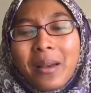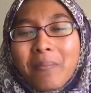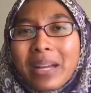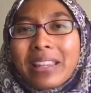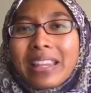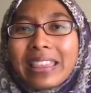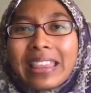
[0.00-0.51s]

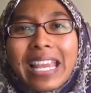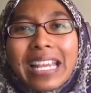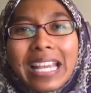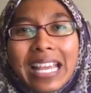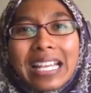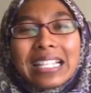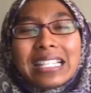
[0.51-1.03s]
But the thing
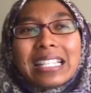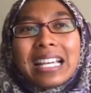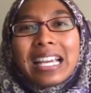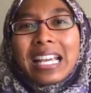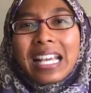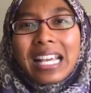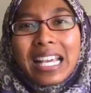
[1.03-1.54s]
is,
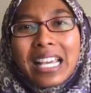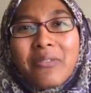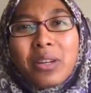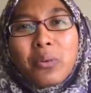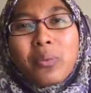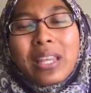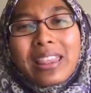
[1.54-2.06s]

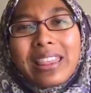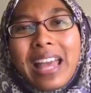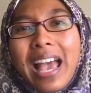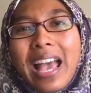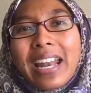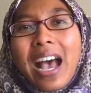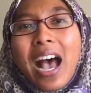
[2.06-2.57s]
even with
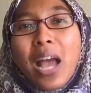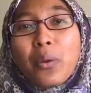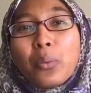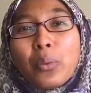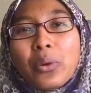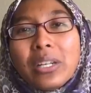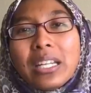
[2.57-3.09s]
that, I
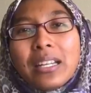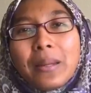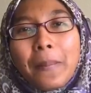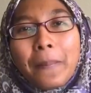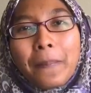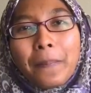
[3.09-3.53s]
wouldn't